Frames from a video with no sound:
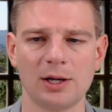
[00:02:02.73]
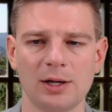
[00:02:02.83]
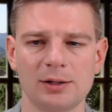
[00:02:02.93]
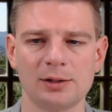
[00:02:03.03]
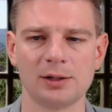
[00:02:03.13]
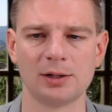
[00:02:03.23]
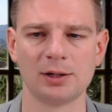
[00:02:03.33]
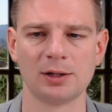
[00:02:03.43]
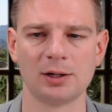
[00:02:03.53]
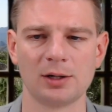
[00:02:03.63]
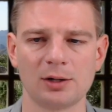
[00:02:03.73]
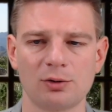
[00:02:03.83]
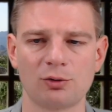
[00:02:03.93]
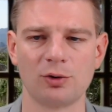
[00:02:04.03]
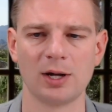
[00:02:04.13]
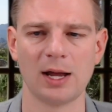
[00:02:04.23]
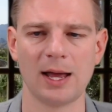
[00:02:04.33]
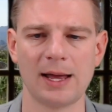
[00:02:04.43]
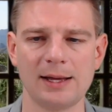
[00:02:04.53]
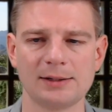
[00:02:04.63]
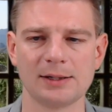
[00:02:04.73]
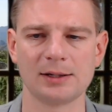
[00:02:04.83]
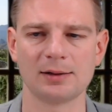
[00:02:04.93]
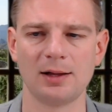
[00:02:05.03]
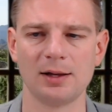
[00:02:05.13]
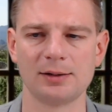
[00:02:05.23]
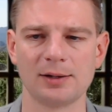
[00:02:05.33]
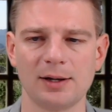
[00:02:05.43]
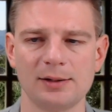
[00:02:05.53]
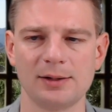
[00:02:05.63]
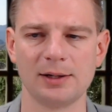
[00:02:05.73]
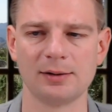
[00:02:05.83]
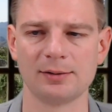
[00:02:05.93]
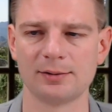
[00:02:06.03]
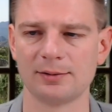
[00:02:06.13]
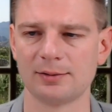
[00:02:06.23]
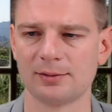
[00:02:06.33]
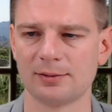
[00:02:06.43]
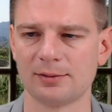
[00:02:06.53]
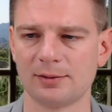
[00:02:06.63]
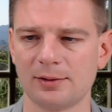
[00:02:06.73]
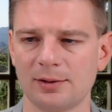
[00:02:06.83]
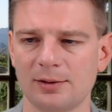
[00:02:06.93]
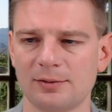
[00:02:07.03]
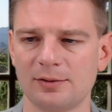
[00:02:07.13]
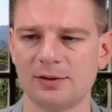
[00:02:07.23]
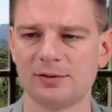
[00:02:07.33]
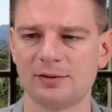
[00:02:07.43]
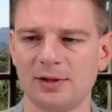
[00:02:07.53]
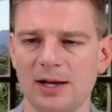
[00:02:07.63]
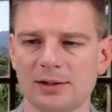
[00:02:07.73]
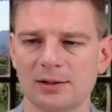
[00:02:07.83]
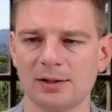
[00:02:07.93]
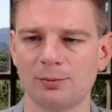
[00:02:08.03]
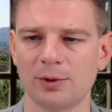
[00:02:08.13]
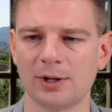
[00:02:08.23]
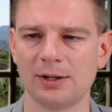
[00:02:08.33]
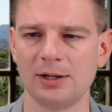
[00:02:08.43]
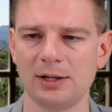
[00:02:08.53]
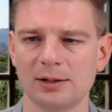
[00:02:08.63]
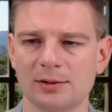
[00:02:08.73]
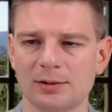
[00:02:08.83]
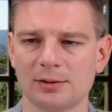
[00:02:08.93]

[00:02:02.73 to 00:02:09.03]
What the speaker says: in, create a client ID. It's exactly what I need.